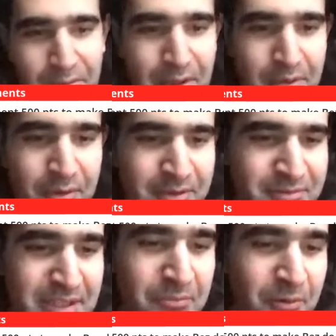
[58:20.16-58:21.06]
Well, one
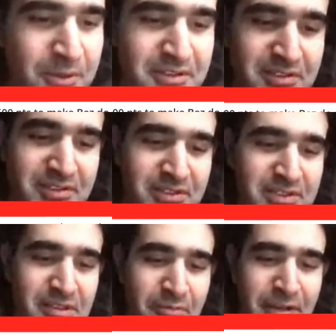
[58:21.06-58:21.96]
of them was
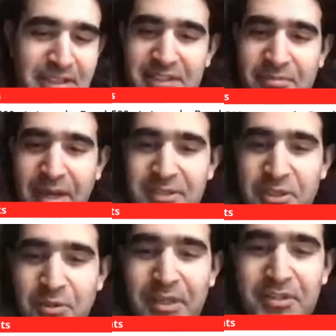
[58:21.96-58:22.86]
something that I'm
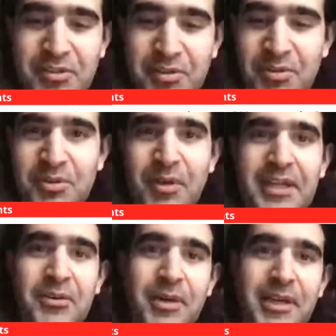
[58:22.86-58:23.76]
actually going to do
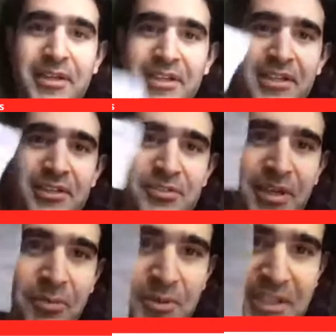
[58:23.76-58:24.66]
anyway.
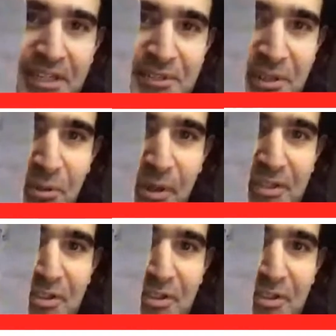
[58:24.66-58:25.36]
So I was actually going